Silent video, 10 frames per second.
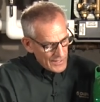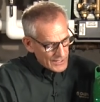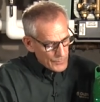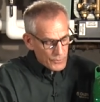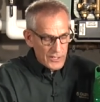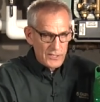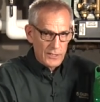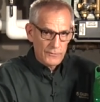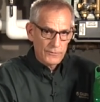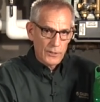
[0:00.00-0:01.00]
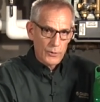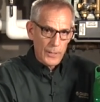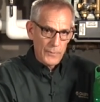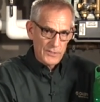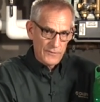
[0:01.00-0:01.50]
that debris is going to float
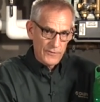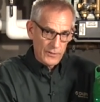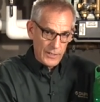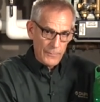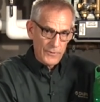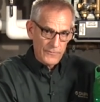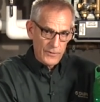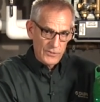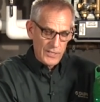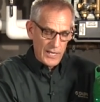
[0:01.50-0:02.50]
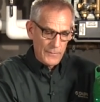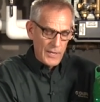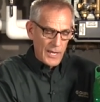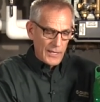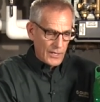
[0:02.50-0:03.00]
up as you fill it up the first time.
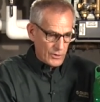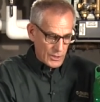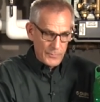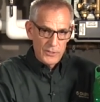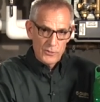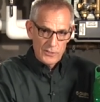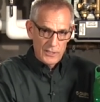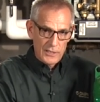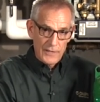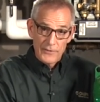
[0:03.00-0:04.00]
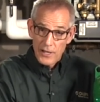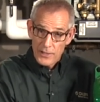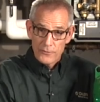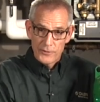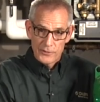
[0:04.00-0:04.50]
Now you're going to be using a Caleffi
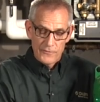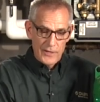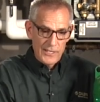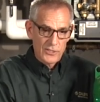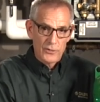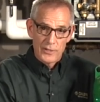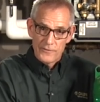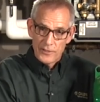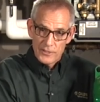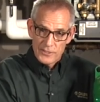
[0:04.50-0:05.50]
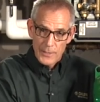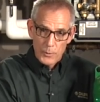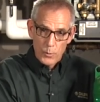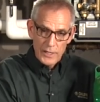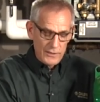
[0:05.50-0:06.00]
autofill device, so you're going to fill this
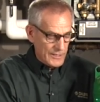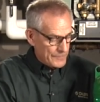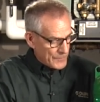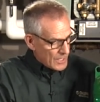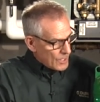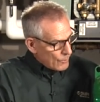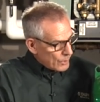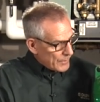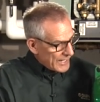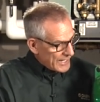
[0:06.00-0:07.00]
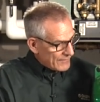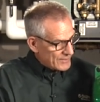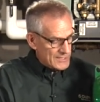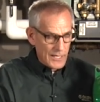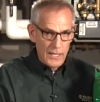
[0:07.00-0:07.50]
up quickly. Well, by having
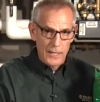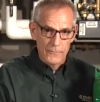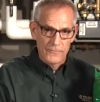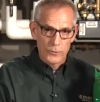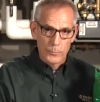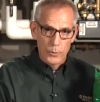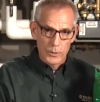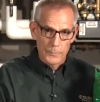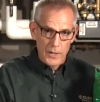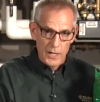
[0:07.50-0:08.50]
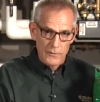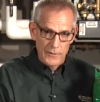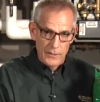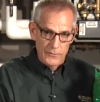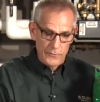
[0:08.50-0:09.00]
this um, full port ball
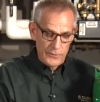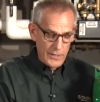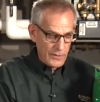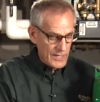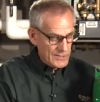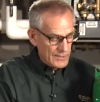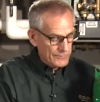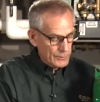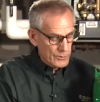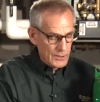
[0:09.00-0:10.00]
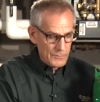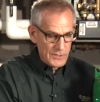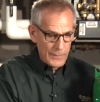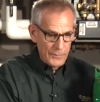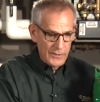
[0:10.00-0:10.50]
valve over there, as that fluid
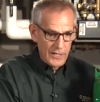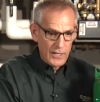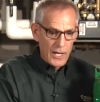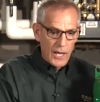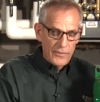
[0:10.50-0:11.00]
comes up in there,